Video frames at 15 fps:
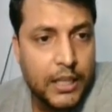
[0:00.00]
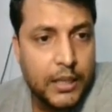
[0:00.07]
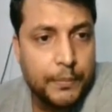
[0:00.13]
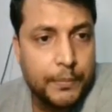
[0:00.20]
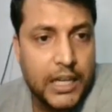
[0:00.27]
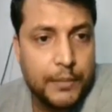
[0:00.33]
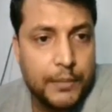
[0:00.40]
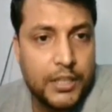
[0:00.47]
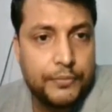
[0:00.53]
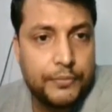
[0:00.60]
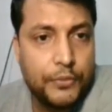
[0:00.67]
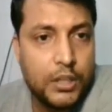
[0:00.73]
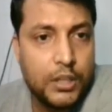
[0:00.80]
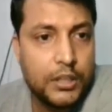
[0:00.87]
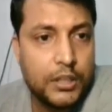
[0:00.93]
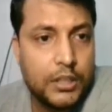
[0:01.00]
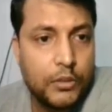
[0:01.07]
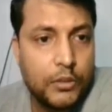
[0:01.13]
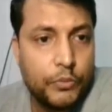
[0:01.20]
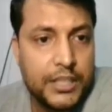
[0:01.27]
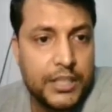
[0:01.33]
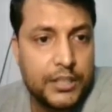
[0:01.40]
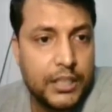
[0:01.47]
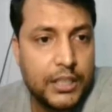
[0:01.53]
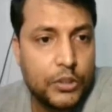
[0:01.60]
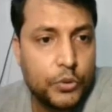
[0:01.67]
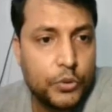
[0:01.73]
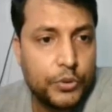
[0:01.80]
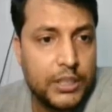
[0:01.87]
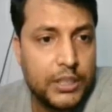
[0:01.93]
Primary follicle went
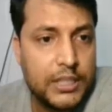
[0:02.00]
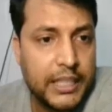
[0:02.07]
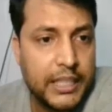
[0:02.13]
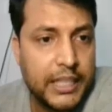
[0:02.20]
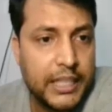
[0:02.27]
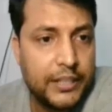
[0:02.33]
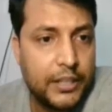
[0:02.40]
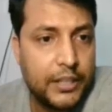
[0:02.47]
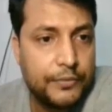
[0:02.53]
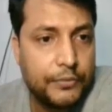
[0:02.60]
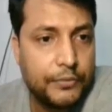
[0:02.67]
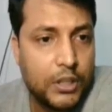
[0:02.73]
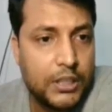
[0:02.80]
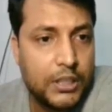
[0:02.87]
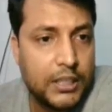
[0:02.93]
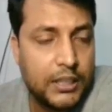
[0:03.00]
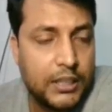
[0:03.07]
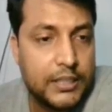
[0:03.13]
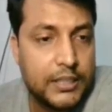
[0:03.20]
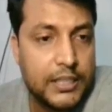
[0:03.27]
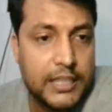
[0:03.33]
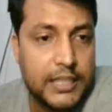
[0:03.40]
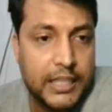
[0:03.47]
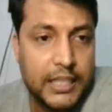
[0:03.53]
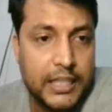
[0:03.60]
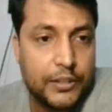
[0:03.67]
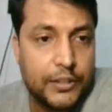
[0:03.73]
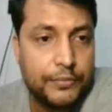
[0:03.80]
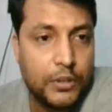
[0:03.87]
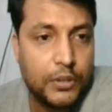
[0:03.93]
into the secondary follicle. This is
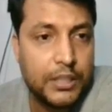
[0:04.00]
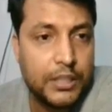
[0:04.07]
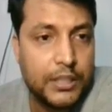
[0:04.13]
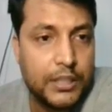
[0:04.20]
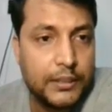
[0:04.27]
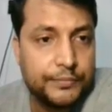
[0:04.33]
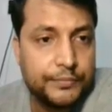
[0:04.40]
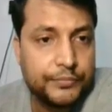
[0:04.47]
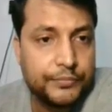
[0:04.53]
secondary follicle.